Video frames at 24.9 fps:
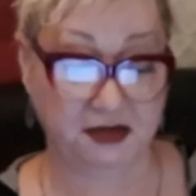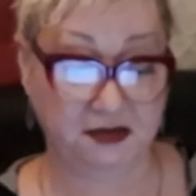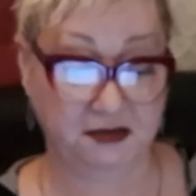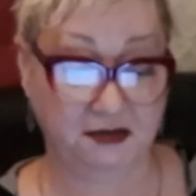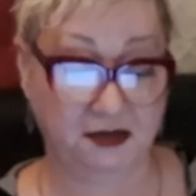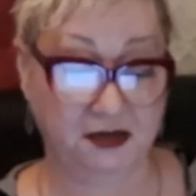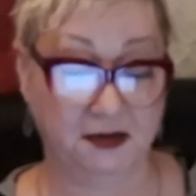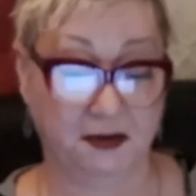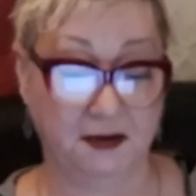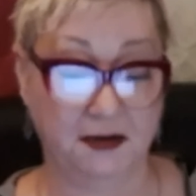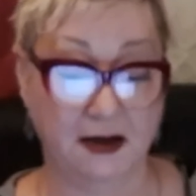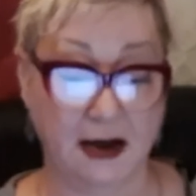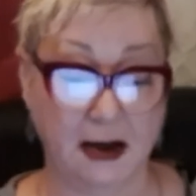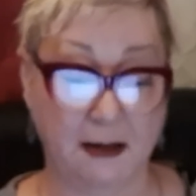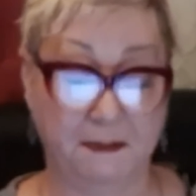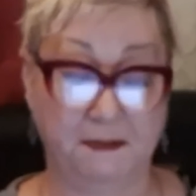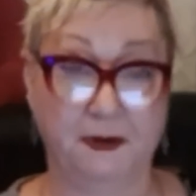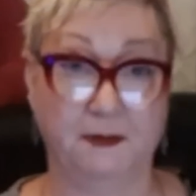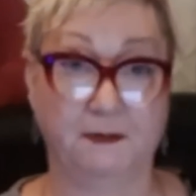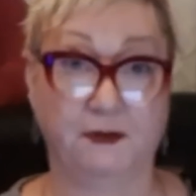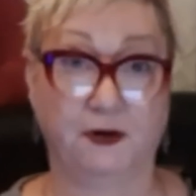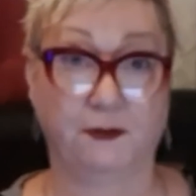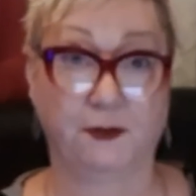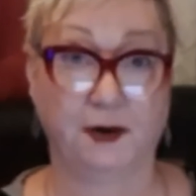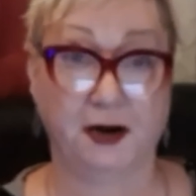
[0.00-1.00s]
kidnap
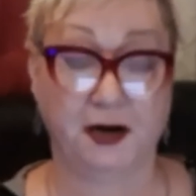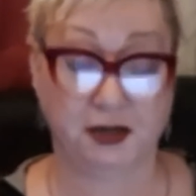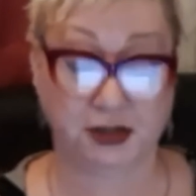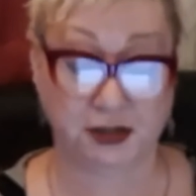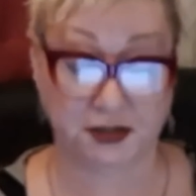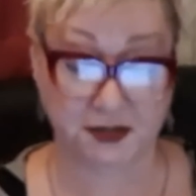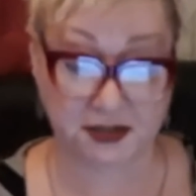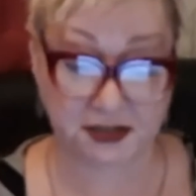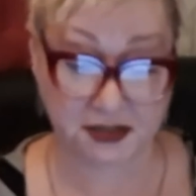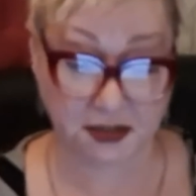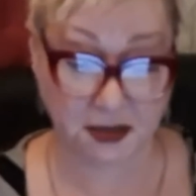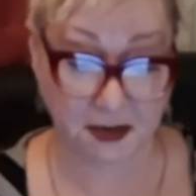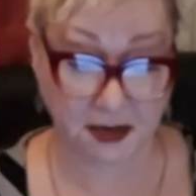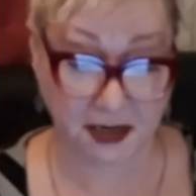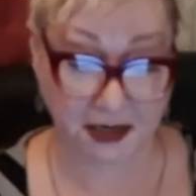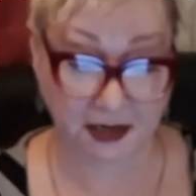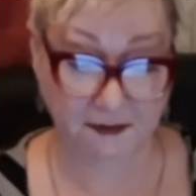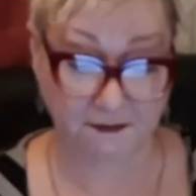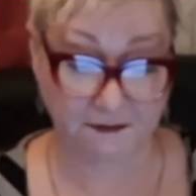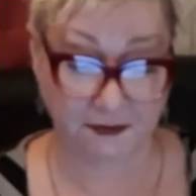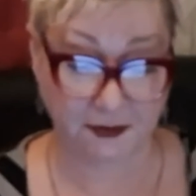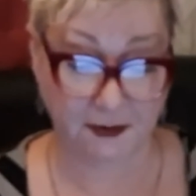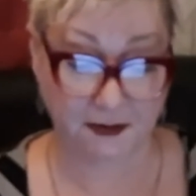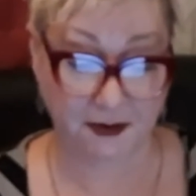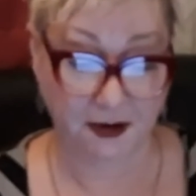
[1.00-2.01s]
immigrants not
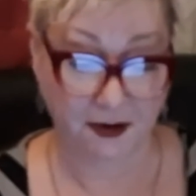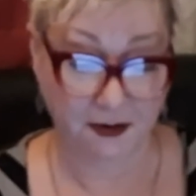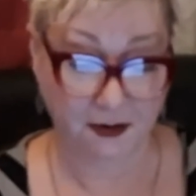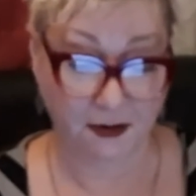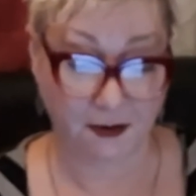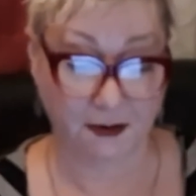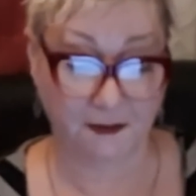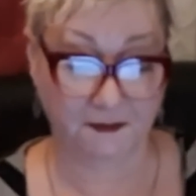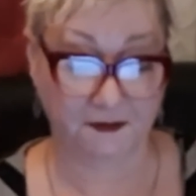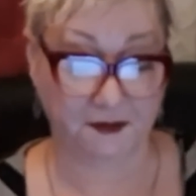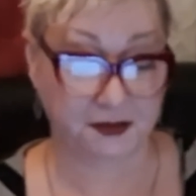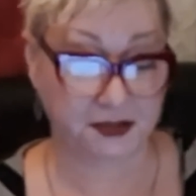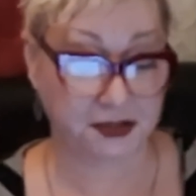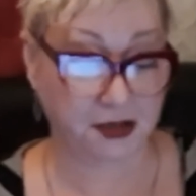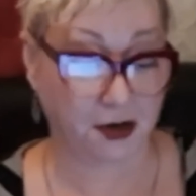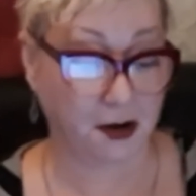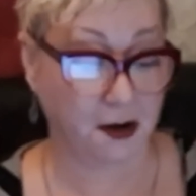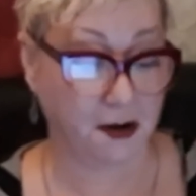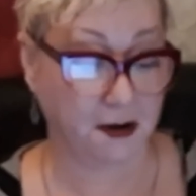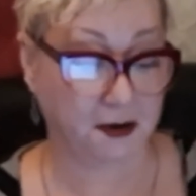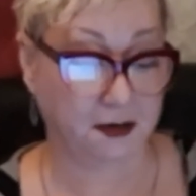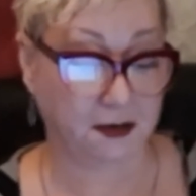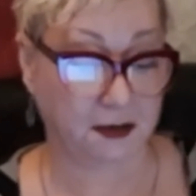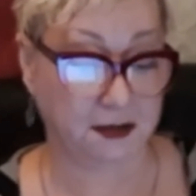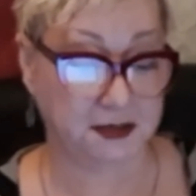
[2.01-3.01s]
even on their
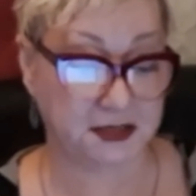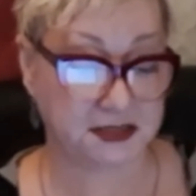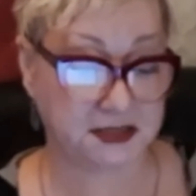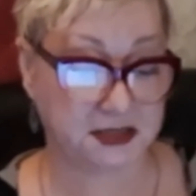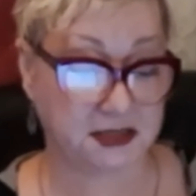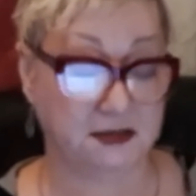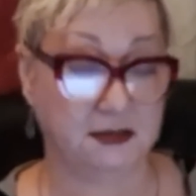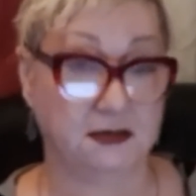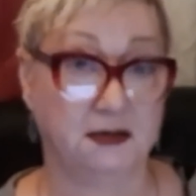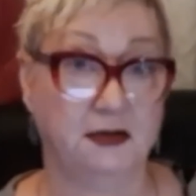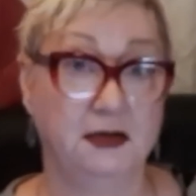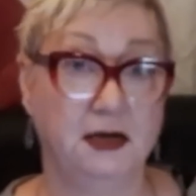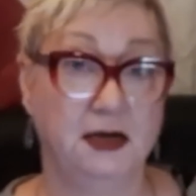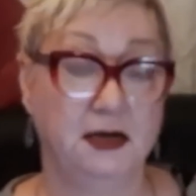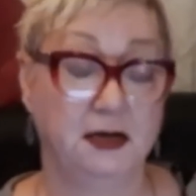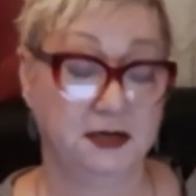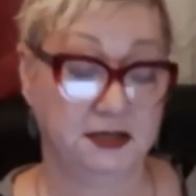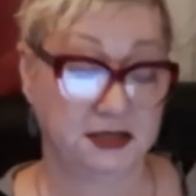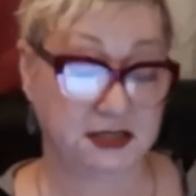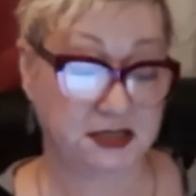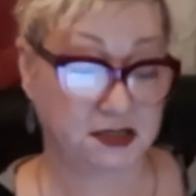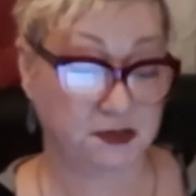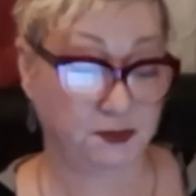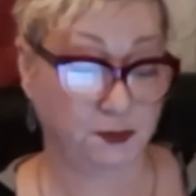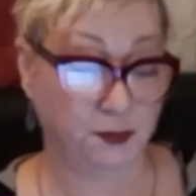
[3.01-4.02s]
target list, and
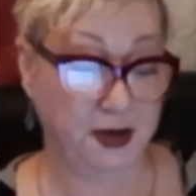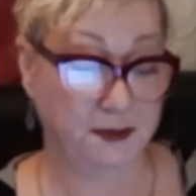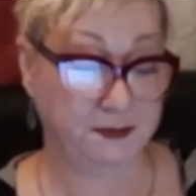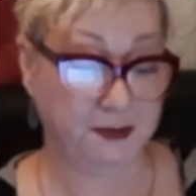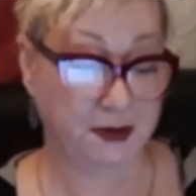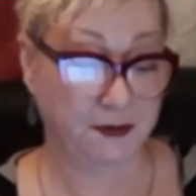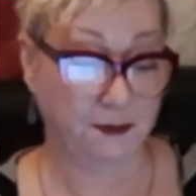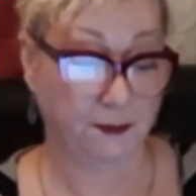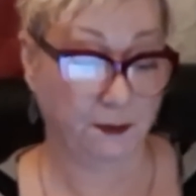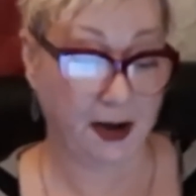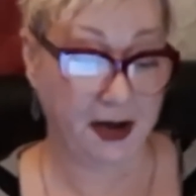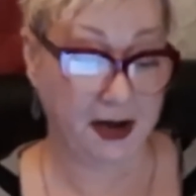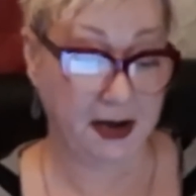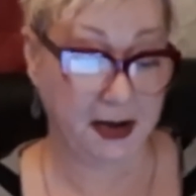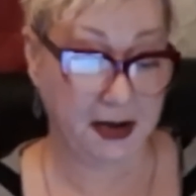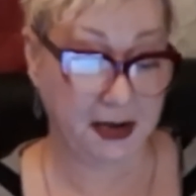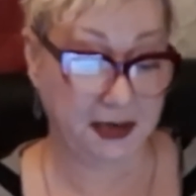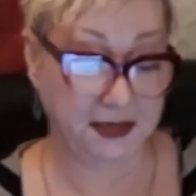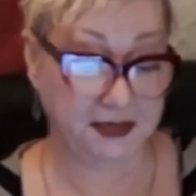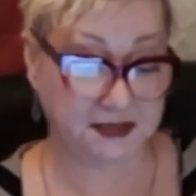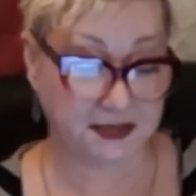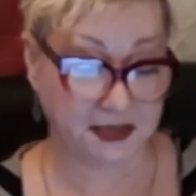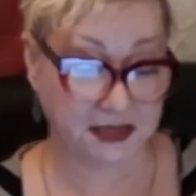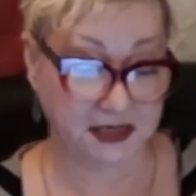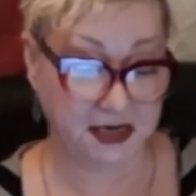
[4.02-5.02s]
sweeping
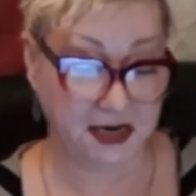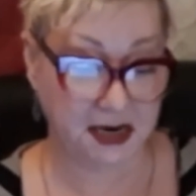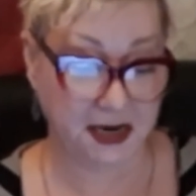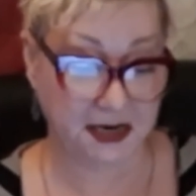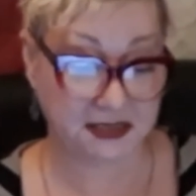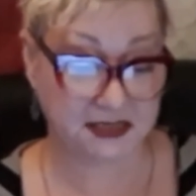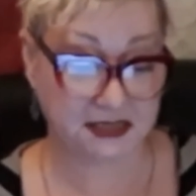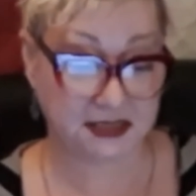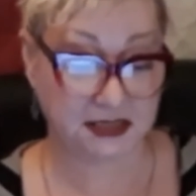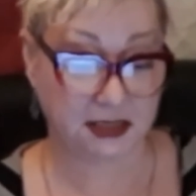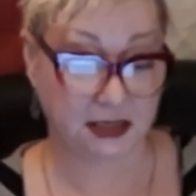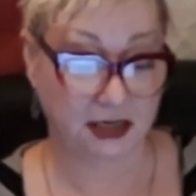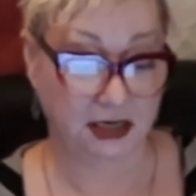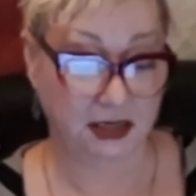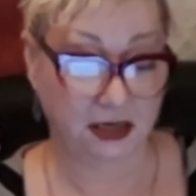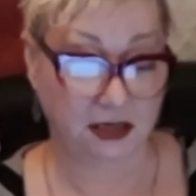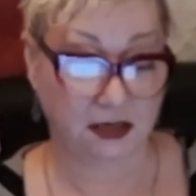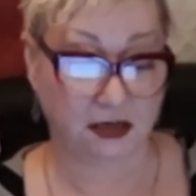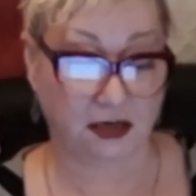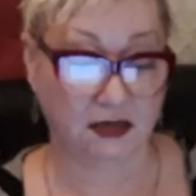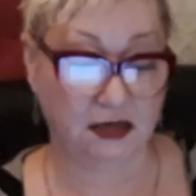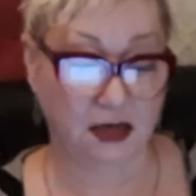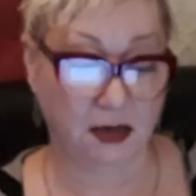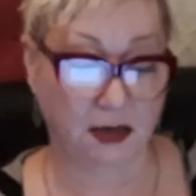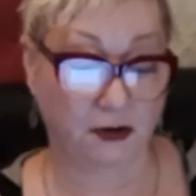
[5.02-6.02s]
raids, and yes,
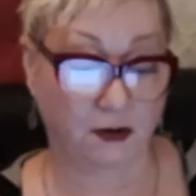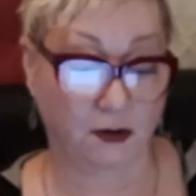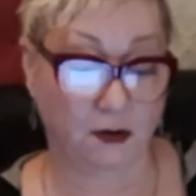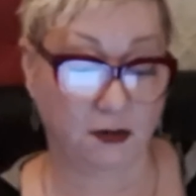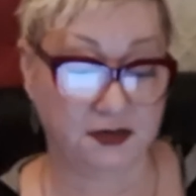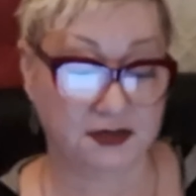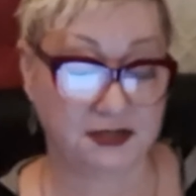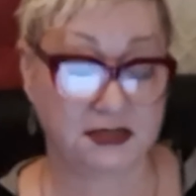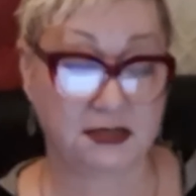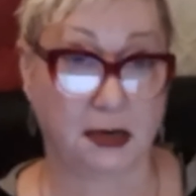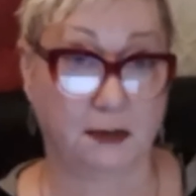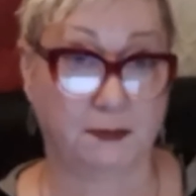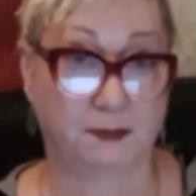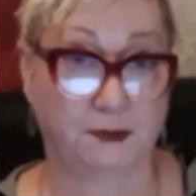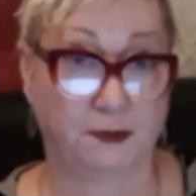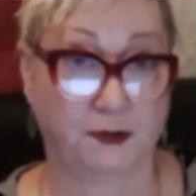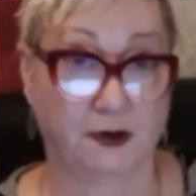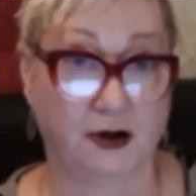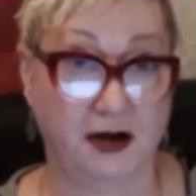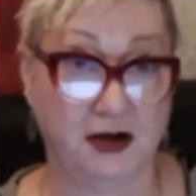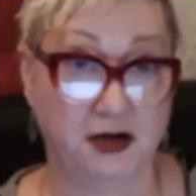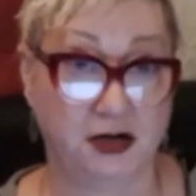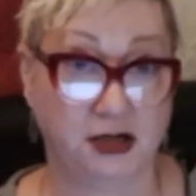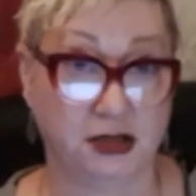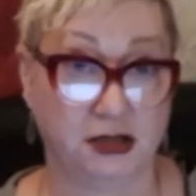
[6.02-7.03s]
the literal
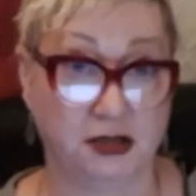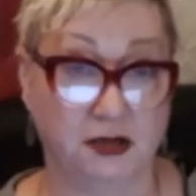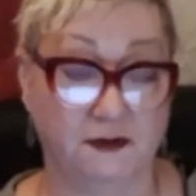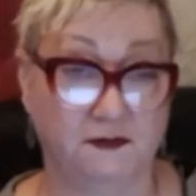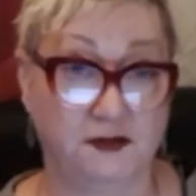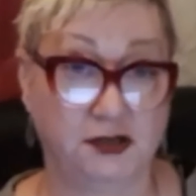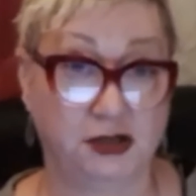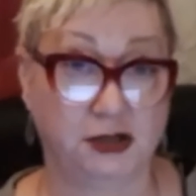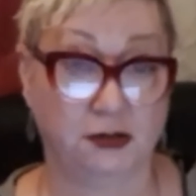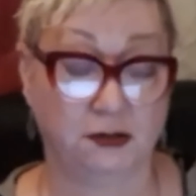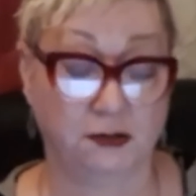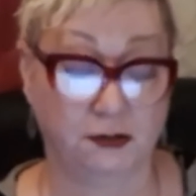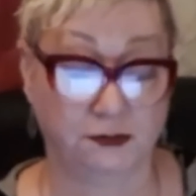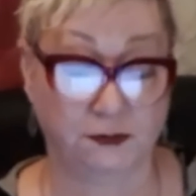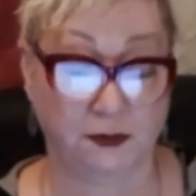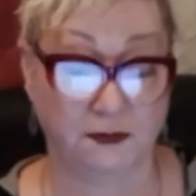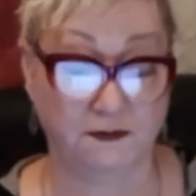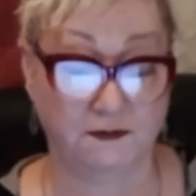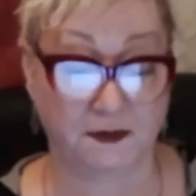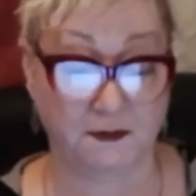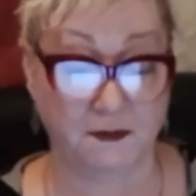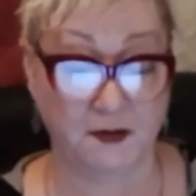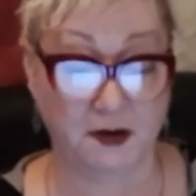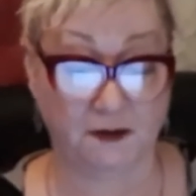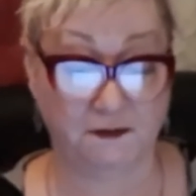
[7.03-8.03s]
separation of
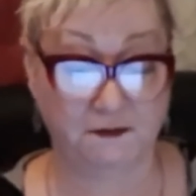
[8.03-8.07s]
children from their